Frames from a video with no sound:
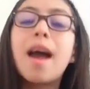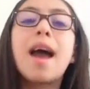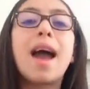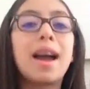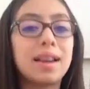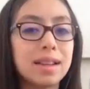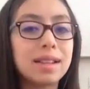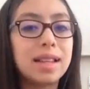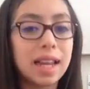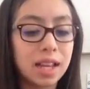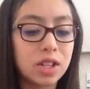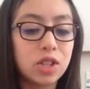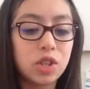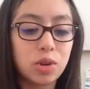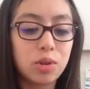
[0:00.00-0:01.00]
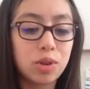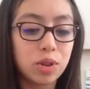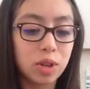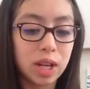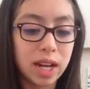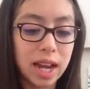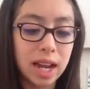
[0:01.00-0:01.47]
and it takes 2 to
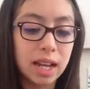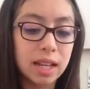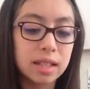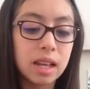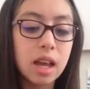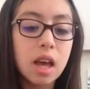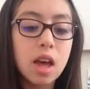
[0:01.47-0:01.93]
3 days.